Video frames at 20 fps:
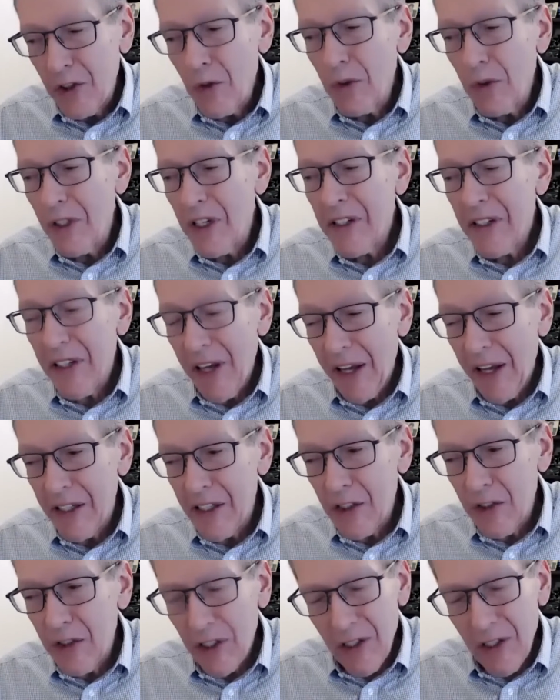you look at
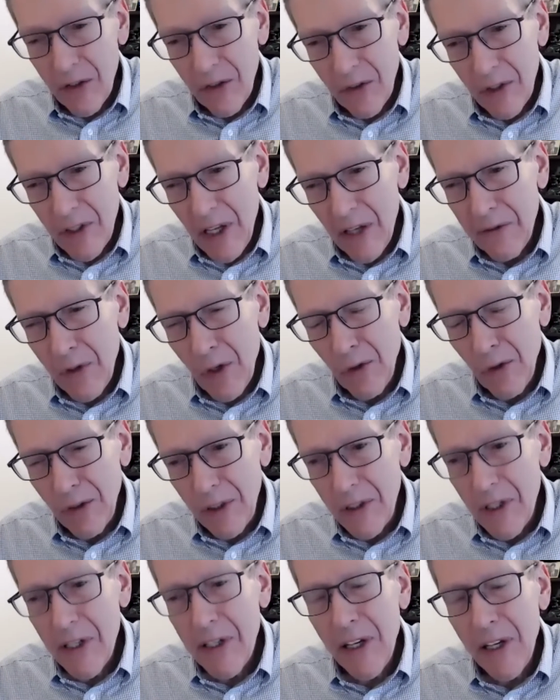is if you
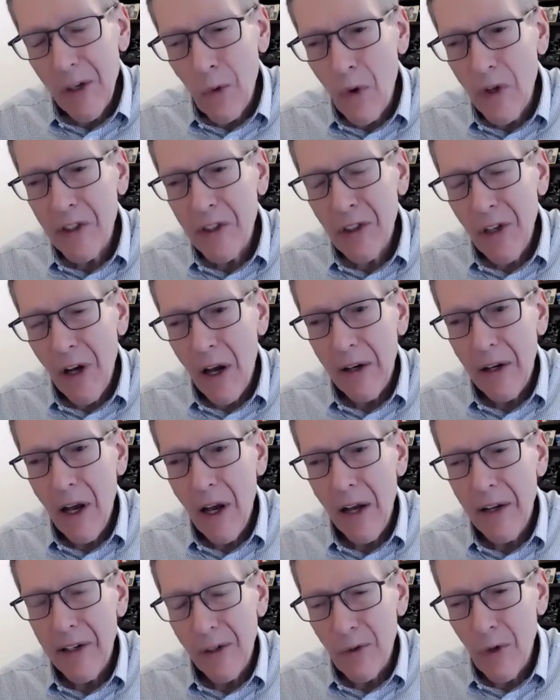look at what's gone
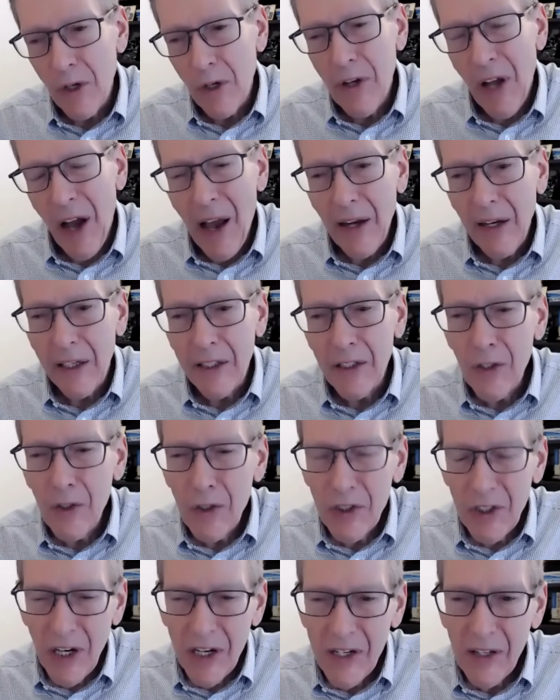on in Rhode Island,
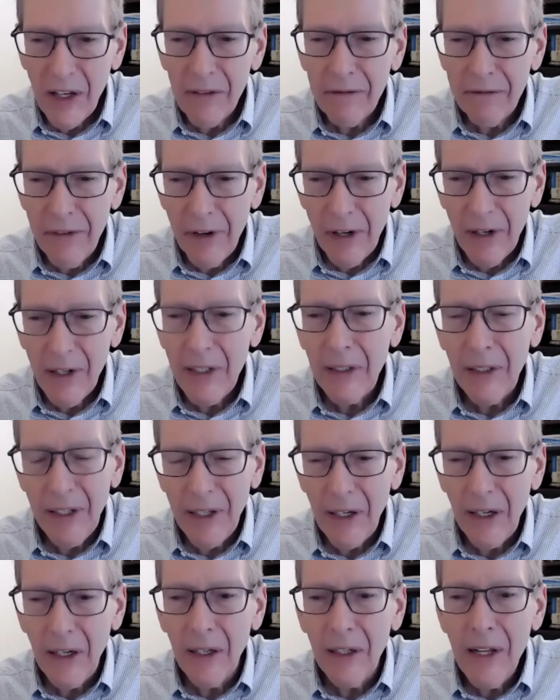that very
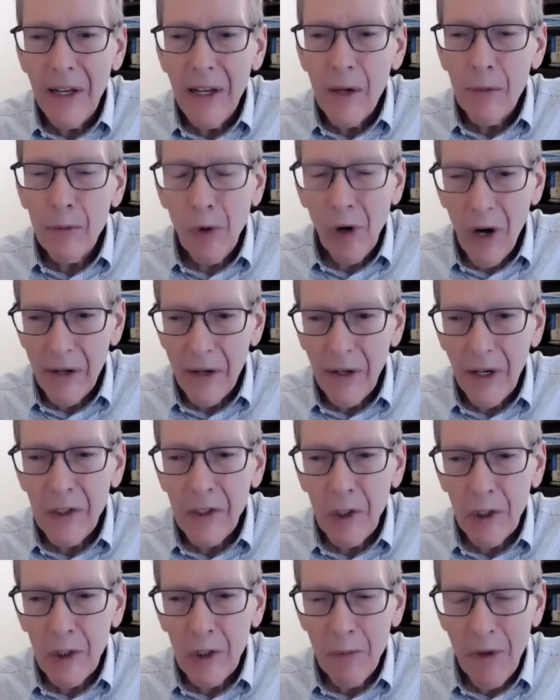little progress
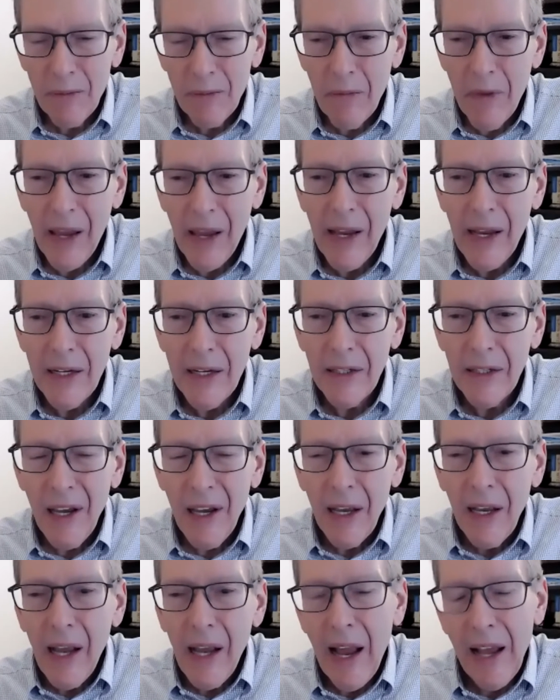has been made
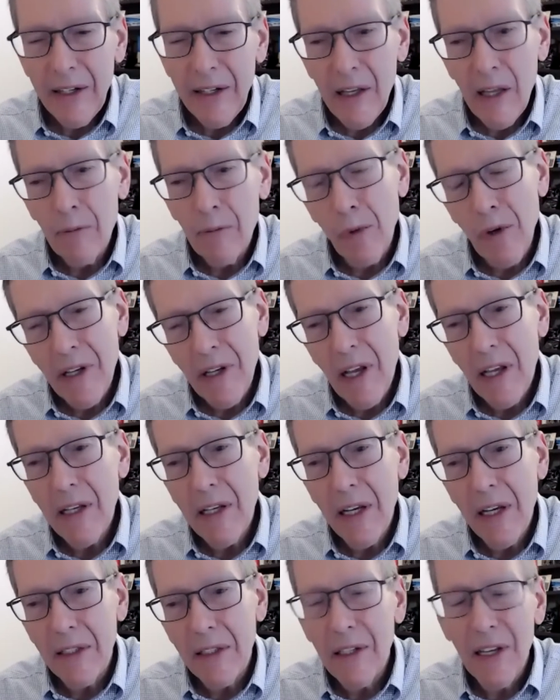at bringing
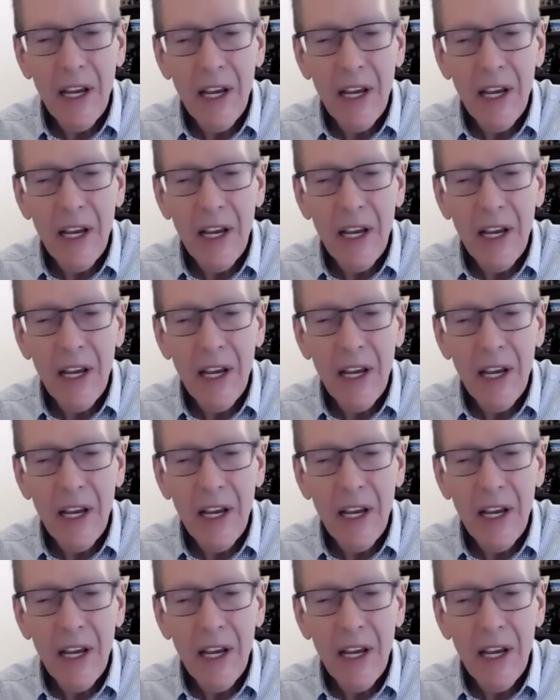in